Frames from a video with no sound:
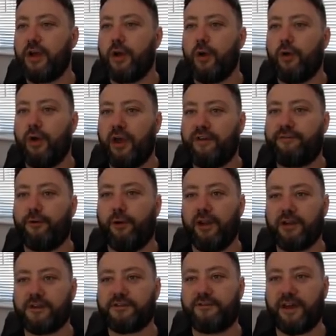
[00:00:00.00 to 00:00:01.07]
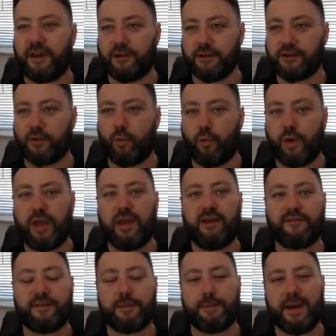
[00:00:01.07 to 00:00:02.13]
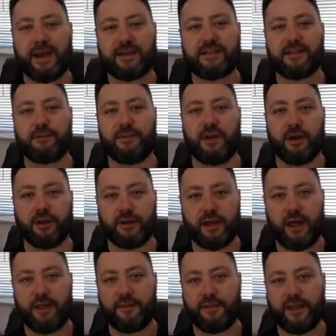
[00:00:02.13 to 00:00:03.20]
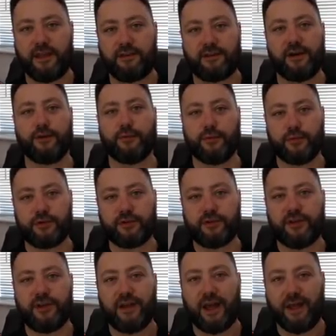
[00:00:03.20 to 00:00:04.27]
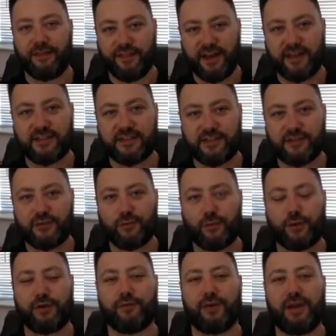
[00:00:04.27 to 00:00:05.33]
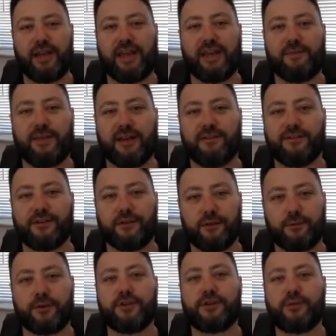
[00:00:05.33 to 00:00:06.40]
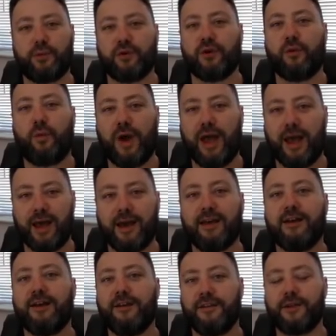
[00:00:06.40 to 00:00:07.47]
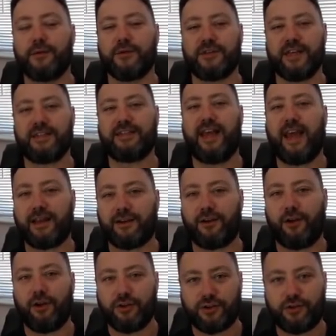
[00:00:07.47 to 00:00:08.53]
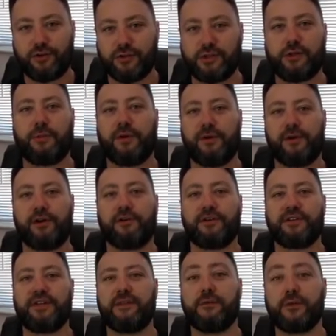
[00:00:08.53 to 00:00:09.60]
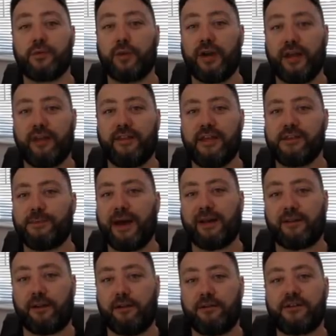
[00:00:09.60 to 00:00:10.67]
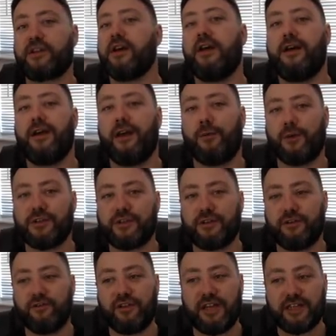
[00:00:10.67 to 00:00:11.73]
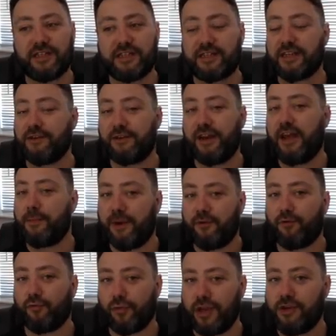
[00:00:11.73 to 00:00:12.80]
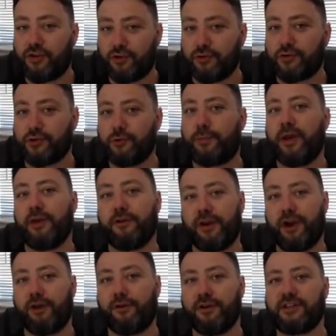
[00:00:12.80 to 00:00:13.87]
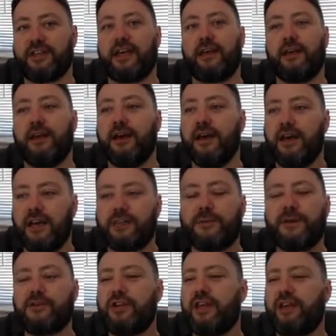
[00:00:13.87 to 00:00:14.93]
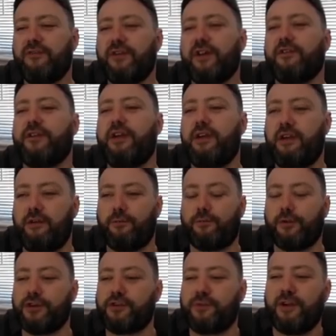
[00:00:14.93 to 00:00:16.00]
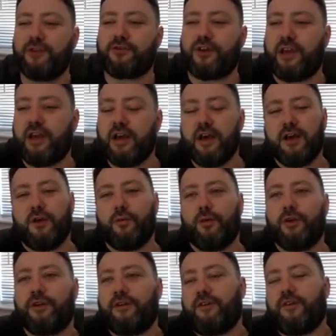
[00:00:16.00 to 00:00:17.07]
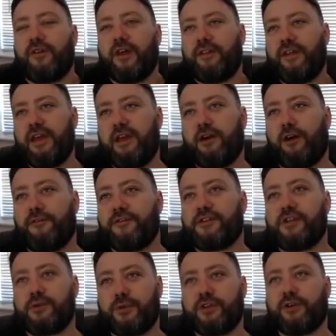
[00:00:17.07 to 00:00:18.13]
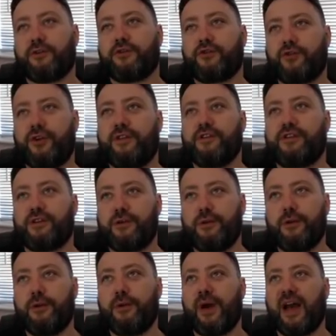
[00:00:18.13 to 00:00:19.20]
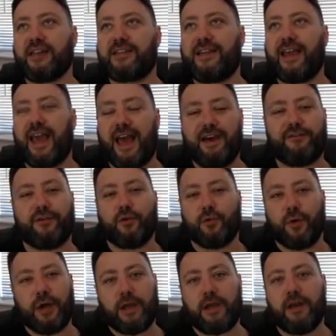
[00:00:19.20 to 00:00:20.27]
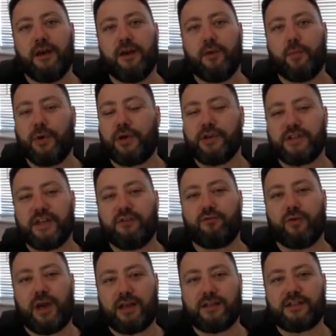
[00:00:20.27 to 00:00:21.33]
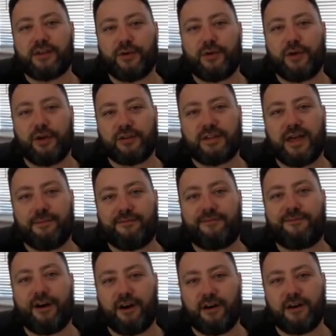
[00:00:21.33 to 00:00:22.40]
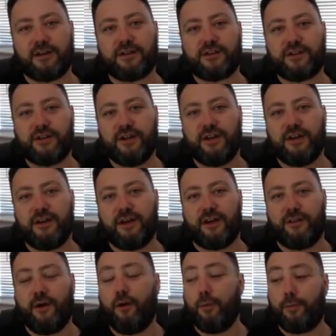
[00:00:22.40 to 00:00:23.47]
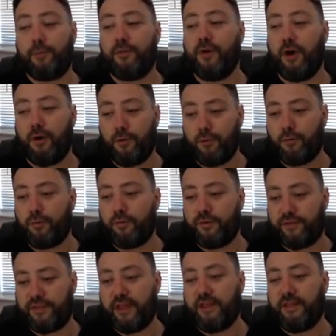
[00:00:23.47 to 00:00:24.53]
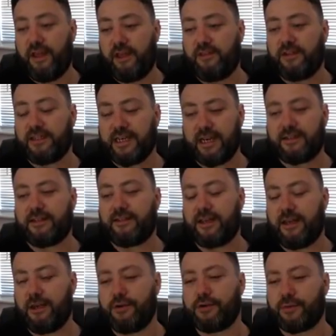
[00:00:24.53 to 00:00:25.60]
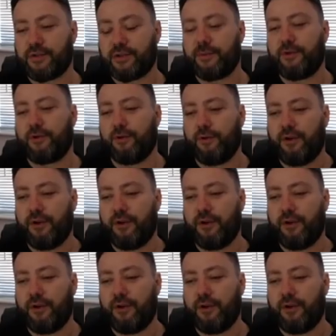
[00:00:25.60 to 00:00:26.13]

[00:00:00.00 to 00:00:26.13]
if all else fails, we have the Maxim gun and they don't. And that's what it really came down to. The British were aware that it was their technological superiority that was winning these battles. It wasn't necessarily about racial superiority, especially given how the British military were, the officers were told to treat the Zulu as cavalry because they ran so goddamn fast. And the tactic they used was something called